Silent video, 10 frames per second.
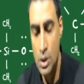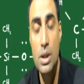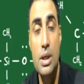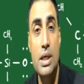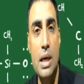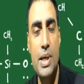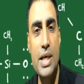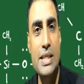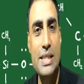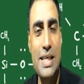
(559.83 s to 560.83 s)
Gamma
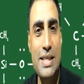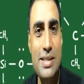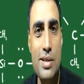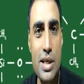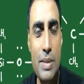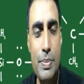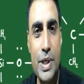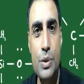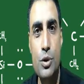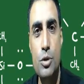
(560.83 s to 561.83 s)
rays, they are generally
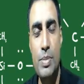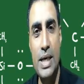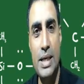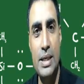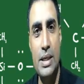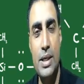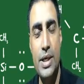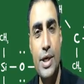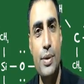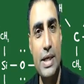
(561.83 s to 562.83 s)
produced by
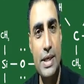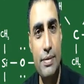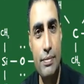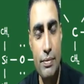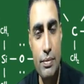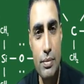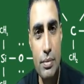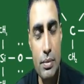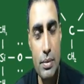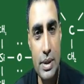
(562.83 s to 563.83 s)
radioactive
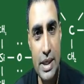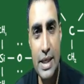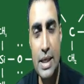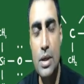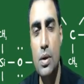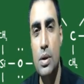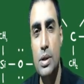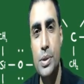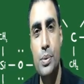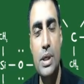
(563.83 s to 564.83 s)
decay or
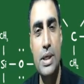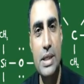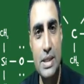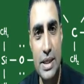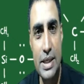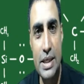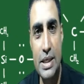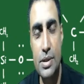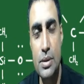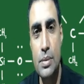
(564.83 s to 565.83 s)
nuclear
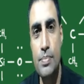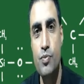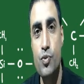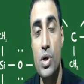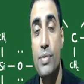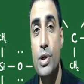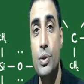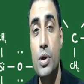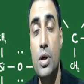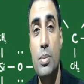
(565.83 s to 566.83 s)
disintegration. Whenever you
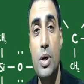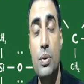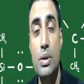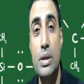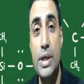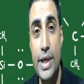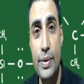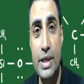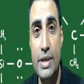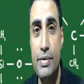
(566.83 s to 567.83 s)
talk about
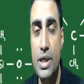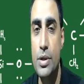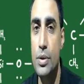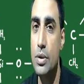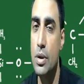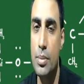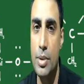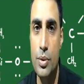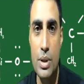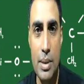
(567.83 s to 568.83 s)
radioactivity, you will talk
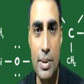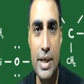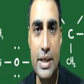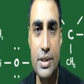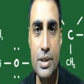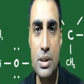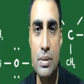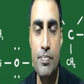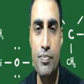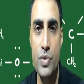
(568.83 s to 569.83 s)
about gamma
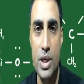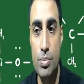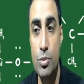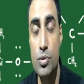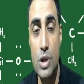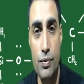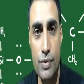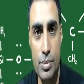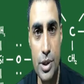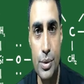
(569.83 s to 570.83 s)
radiation. It moves out
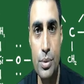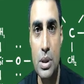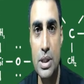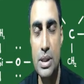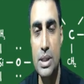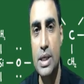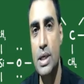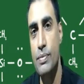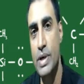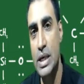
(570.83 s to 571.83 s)
from the nucleus and they are
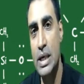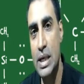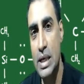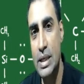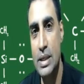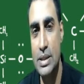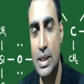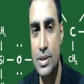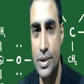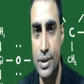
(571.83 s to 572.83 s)
very highly
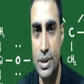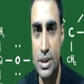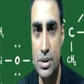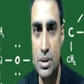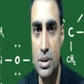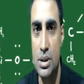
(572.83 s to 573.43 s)
energized radiations.